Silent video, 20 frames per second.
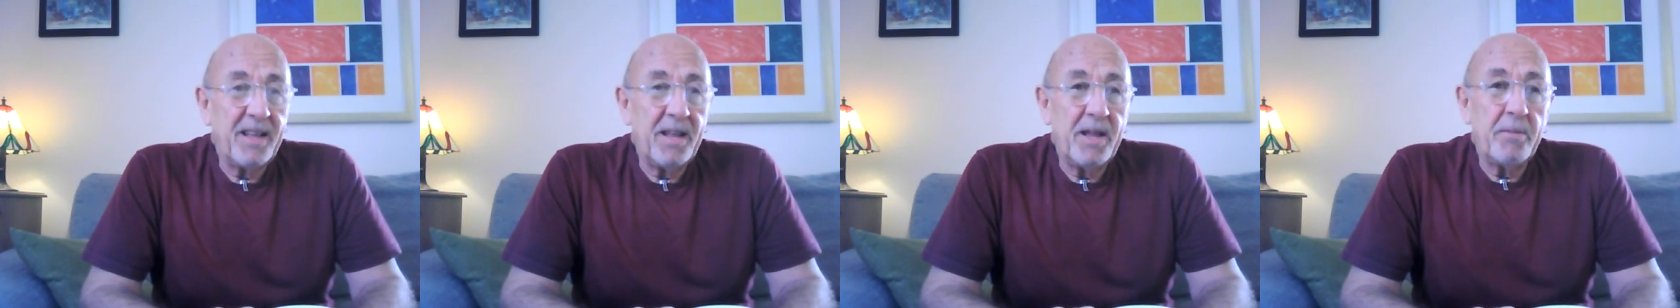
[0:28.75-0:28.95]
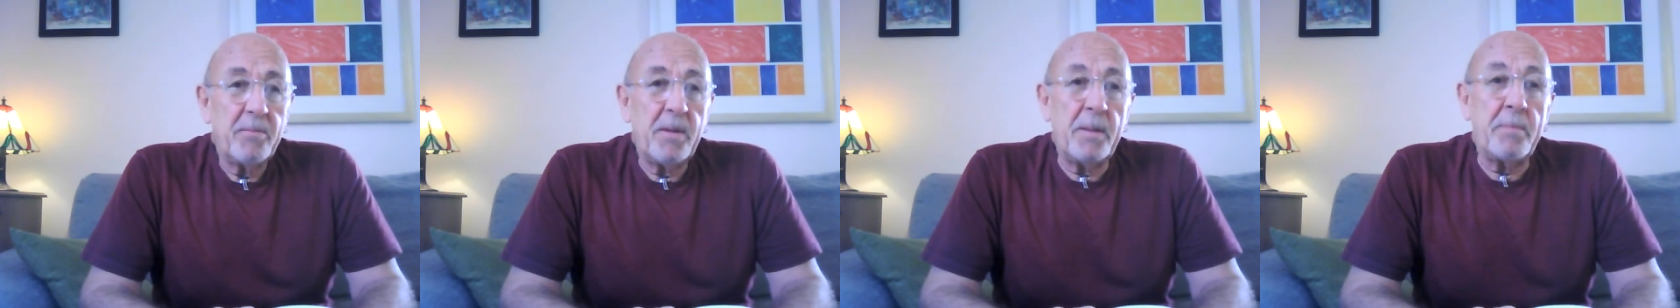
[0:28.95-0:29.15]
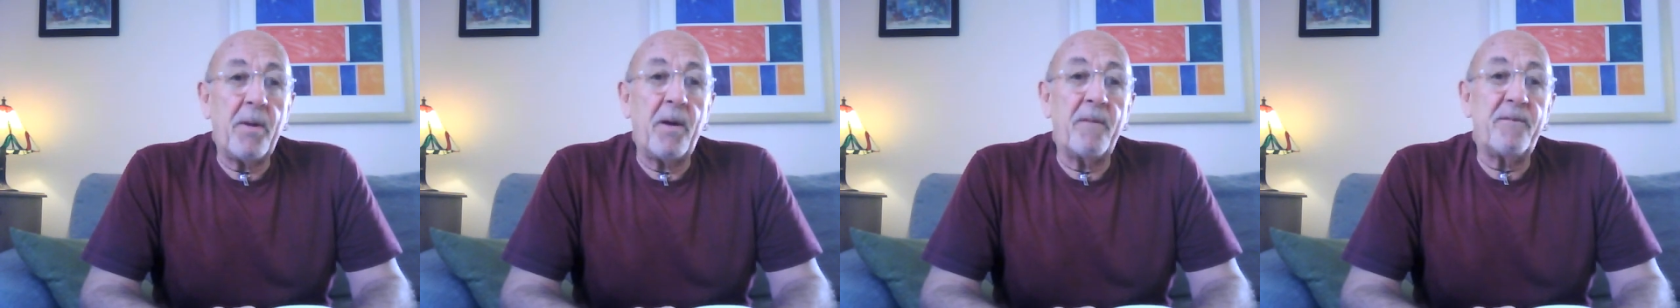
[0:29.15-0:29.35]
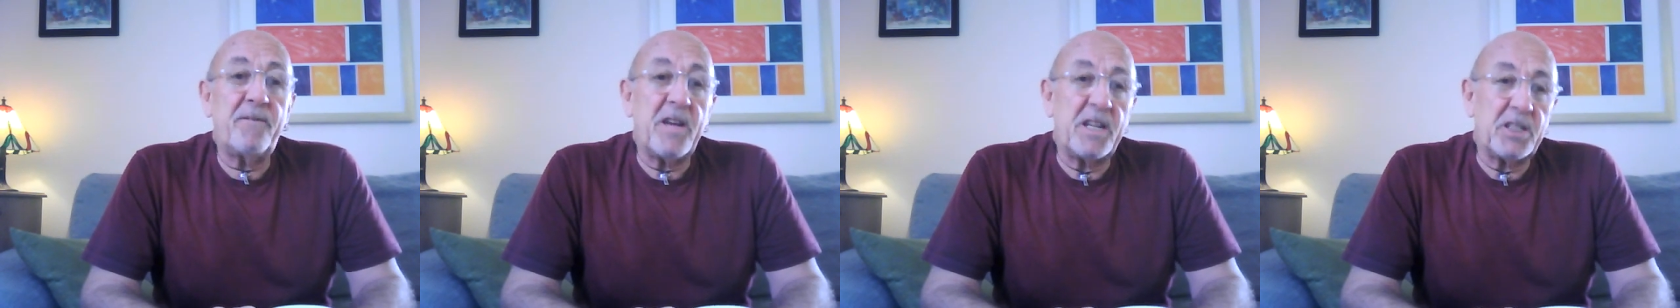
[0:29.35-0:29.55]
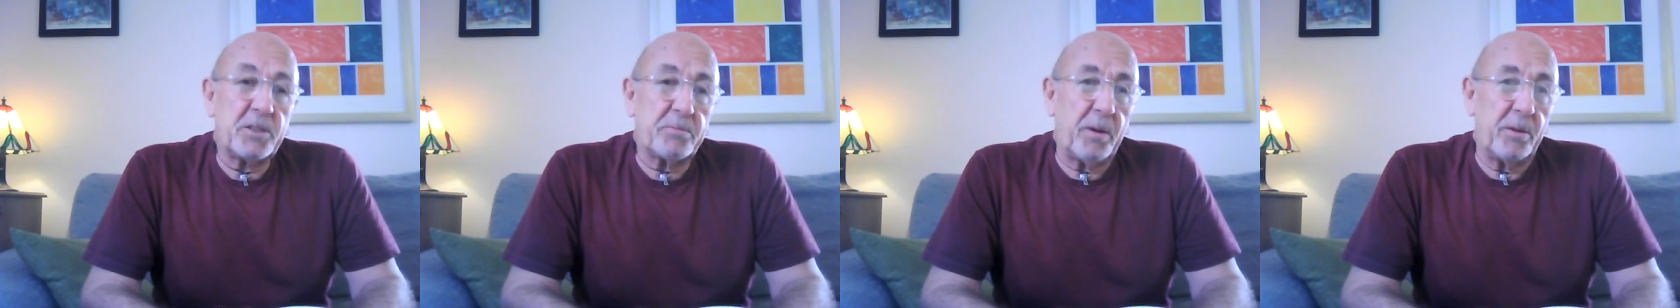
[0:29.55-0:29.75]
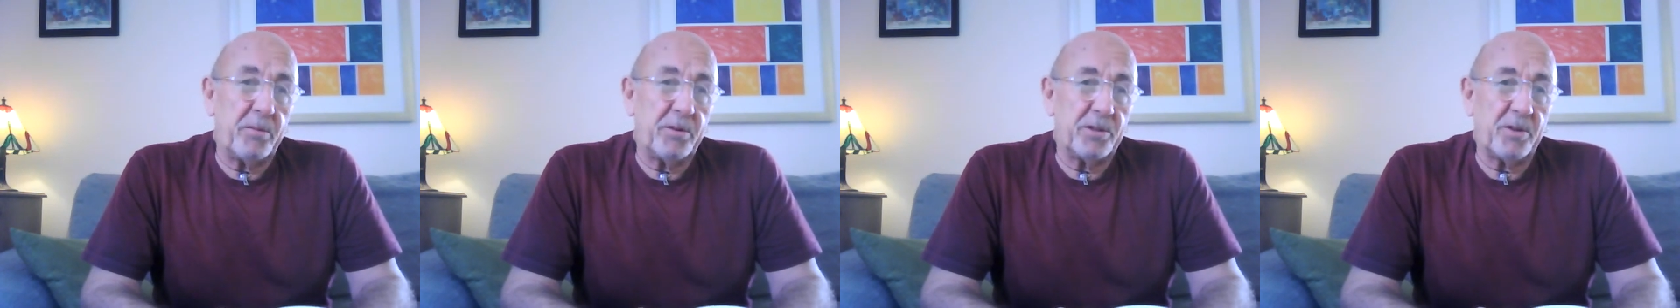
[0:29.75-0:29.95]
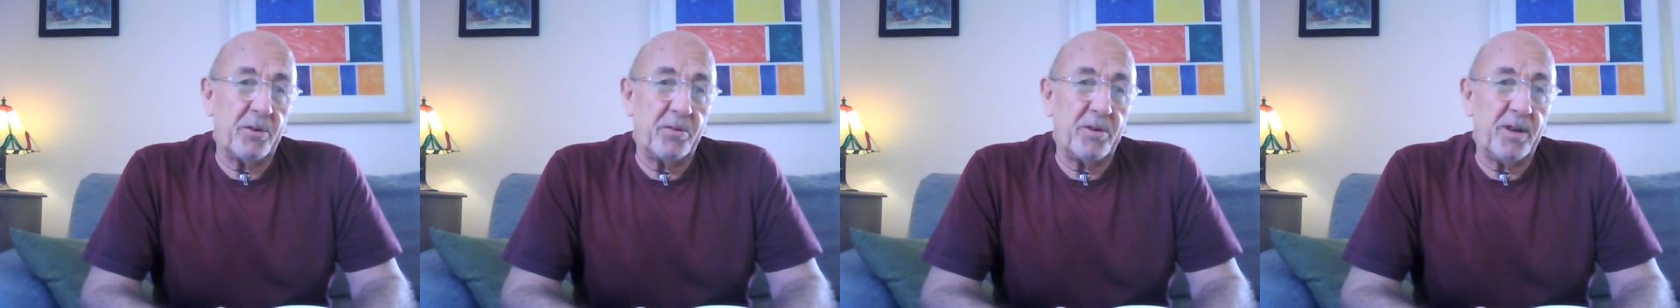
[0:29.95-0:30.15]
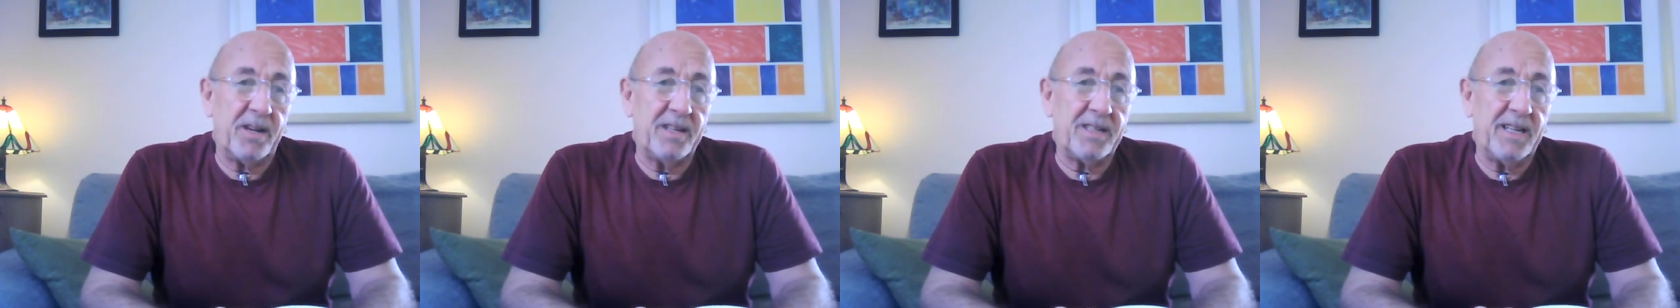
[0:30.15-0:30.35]
When my Vespa was all
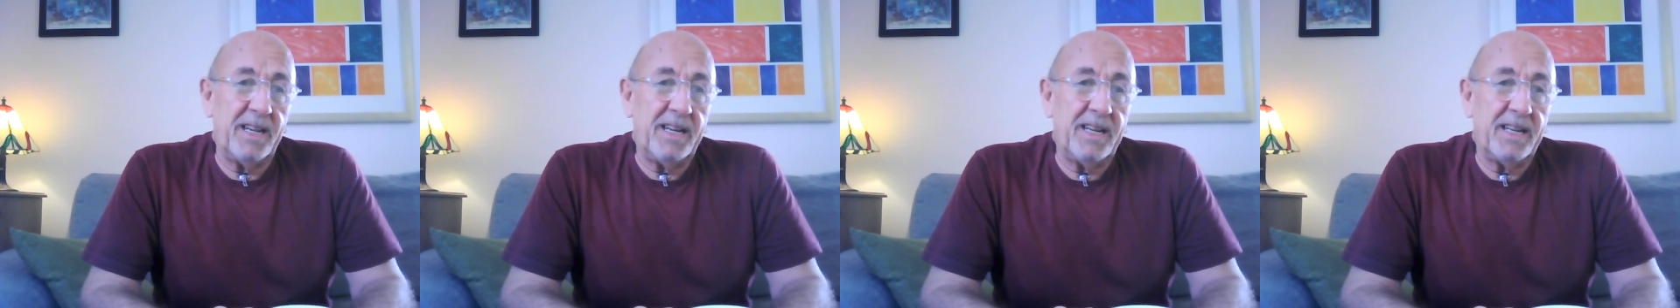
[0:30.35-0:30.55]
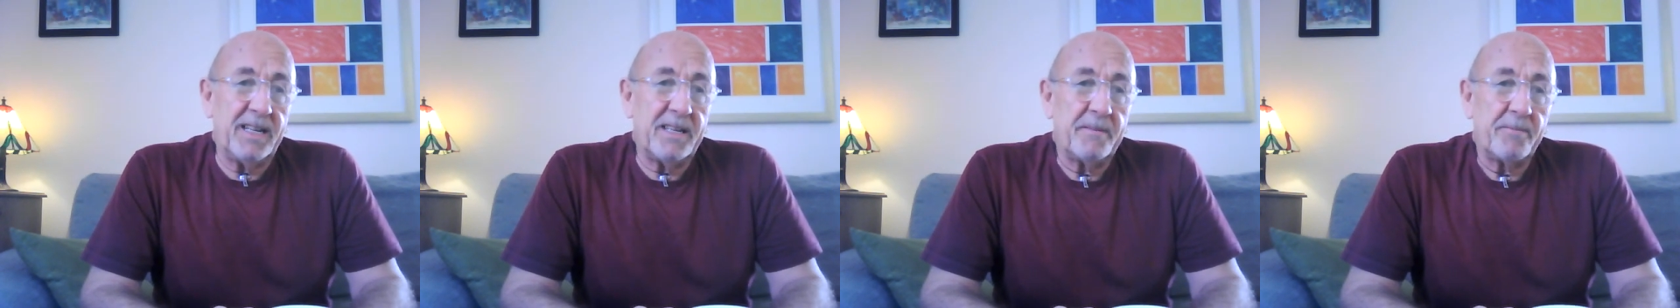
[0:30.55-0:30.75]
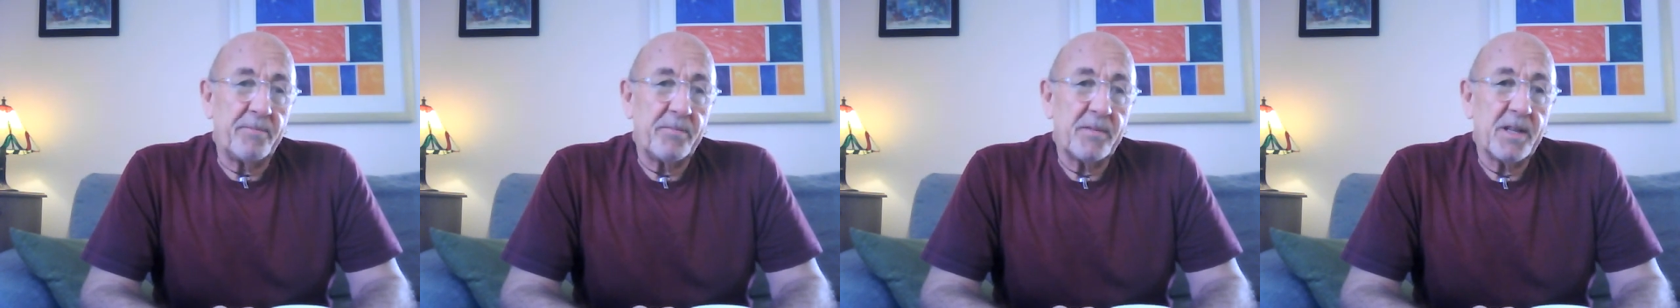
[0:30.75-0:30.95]
that I needed